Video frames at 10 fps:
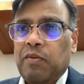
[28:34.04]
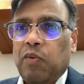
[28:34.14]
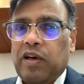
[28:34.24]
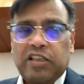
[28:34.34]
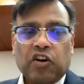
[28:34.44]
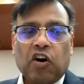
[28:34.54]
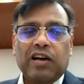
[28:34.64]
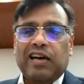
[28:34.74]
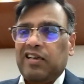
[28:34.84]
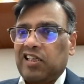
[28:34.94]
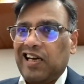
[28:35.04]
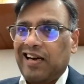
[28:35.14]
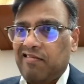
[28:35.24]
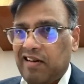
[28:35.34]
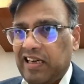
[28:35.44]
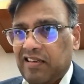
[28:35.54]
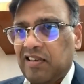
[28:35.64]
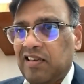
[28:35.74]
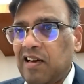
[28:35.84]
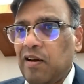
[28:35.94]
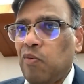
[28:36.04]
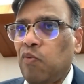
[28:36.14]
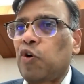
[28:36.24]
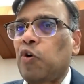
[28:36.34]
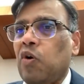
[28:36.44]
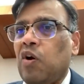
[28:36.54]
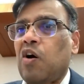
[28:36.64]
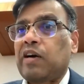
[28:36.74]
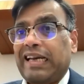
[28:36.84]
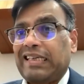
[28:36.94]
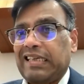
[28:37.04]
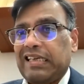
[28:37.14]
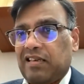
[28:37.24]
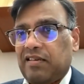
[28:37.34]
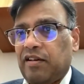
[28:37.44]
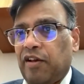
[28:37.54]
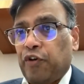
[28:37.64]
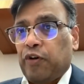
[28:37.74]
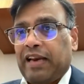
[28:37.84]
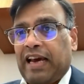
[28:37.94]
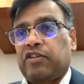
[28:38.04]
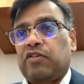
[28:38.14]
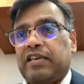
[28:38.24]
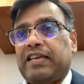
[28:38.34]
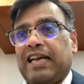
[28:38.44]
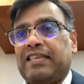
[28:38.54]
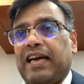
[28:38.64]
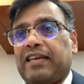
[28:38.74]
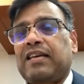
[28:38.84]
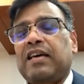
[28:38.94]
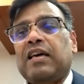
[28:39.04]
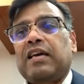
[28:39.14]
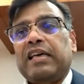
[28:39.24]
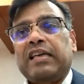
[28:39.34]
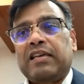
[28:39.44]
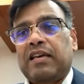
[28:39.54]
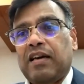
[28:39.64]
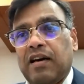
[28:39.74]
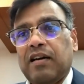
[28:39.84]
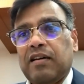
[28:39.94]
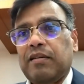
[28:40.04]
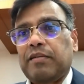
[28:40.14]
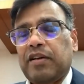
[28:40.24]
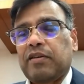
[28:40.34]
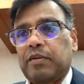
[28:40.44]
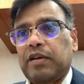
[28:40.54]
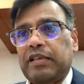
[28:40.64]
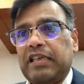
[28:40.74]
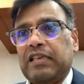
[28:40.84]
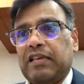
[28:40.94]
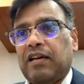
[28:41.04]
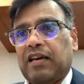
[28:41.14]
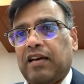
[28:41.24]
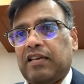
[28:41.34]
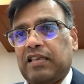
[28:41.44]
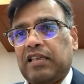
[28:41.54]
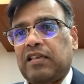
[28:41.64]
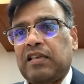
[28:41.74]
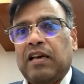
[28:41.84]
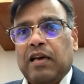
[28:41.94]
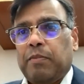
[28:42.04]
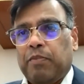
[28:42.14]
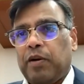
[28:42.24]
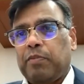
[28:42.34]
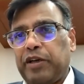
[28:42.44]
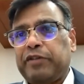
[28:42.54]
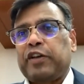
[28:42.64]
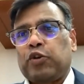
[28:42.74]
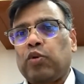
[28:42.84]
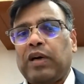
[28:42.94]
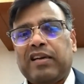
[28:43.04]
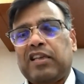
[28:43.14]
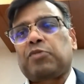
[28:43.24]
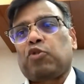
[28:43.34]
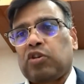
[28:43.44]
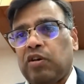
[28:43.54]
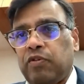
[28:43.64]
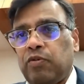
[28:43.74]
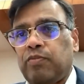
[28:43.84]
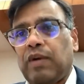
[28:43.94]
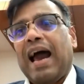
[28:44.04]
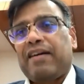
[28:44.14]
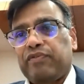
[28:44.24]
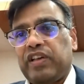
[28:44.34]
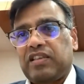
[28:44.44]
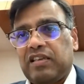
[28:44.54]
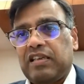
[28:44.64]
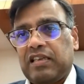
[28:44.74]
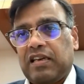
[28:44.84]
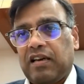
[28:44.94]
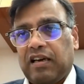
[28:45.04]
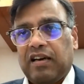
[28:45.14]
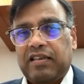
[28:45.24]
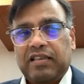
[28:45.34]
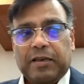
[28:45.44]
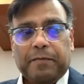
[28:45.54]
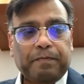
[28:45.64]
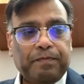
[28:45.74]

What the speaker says: What is called Hurstad risk would no longer exist if you can actually transact in digital currencies between two countries, both of whom have this digital currency.